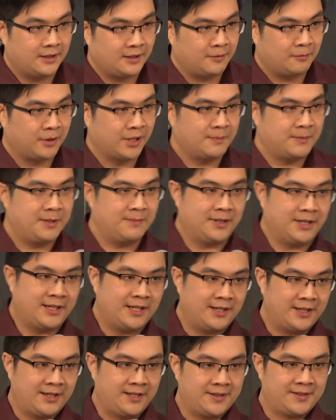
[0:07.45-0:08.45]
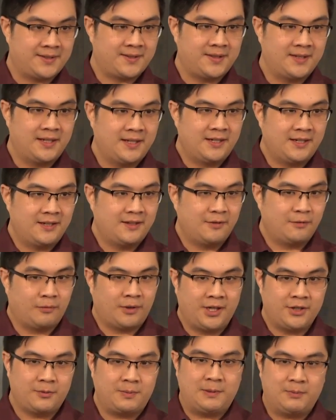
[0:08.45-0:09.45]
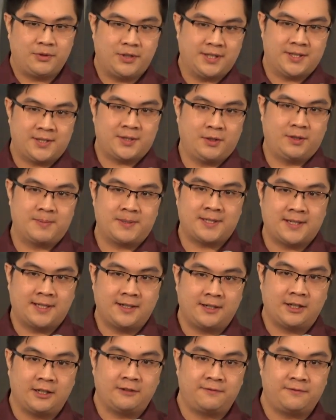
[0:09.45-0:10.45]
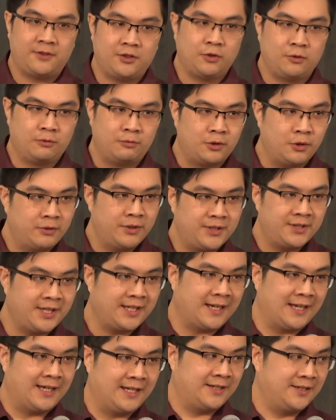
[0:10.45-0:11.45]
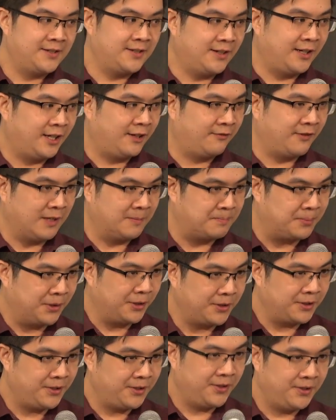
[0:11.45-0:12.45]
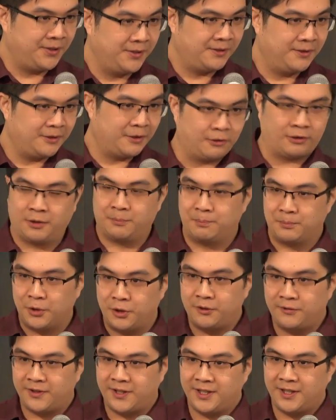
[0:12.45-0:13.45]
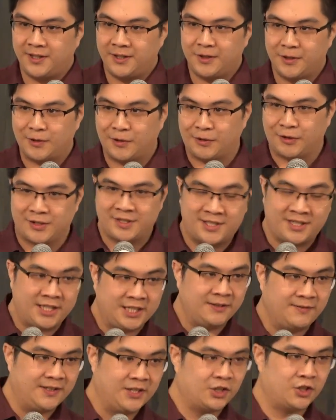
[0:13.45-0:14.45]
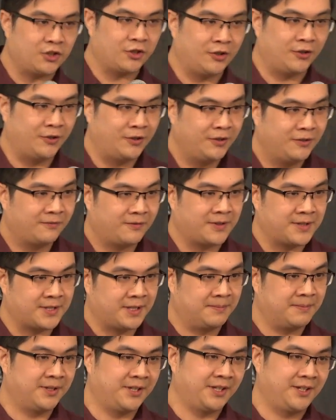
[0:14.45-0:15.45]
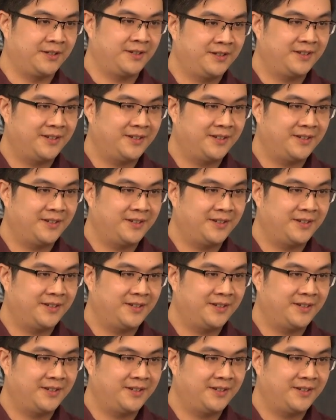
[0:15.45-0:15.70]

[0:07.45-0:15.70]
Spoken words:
And what I mean by that is, why do people get so upset if you ruin the end of a book or a movie or a TV show for somebody?